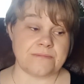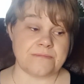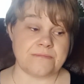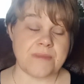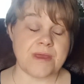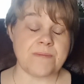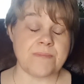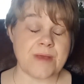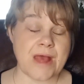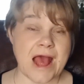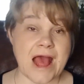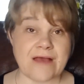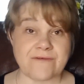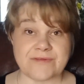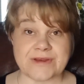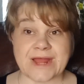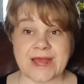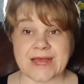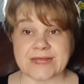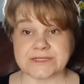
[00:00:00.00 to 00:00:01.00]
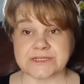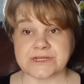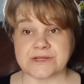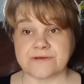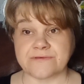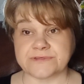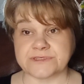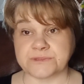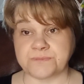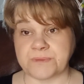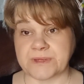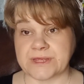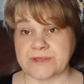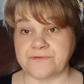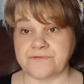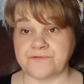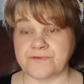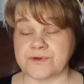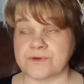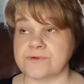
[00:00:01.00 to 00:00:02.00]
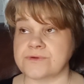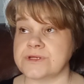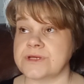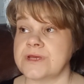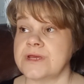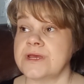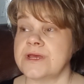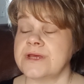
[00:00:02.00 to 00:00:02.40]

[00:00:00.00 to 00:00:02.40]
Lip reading: Maybe I haven't had enough speed food.